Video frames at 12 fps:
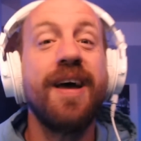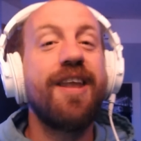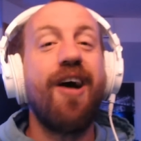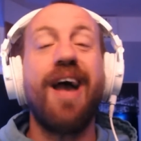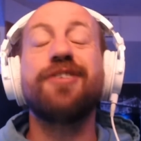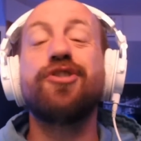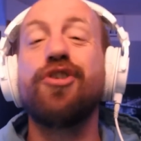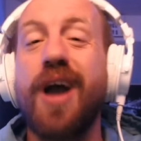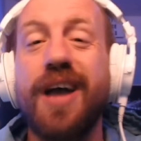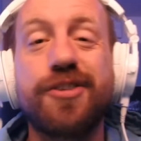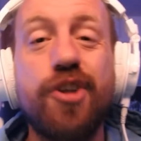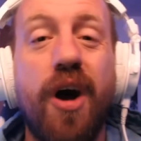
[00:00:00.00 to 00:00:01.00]
Now, as you
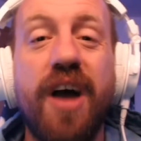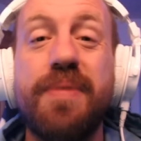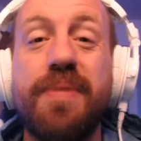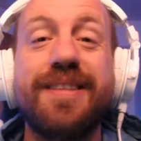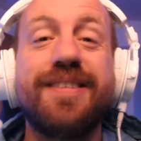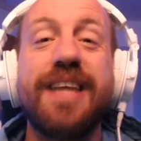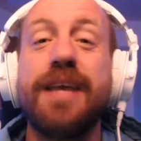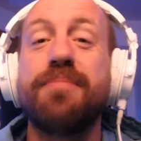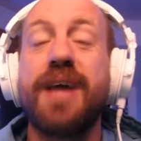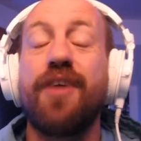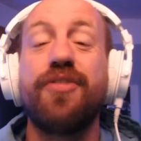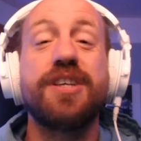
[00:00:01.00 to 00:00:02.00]
guys know, I've been deep
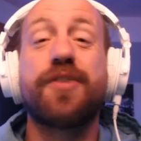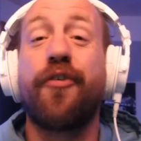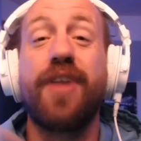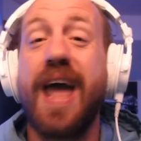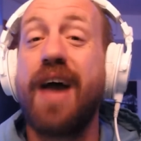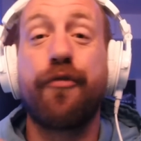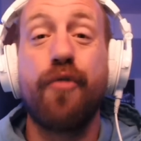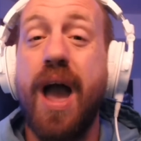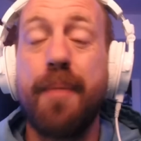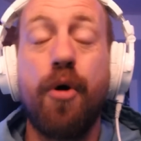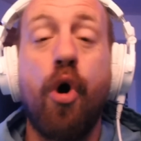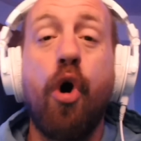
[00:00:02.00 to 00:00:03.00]
down this FNAF
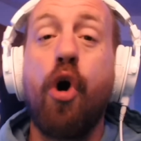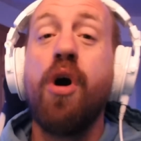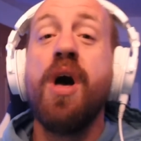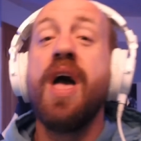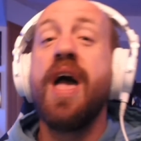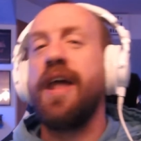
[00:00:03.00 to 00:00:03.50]
rabbit hole,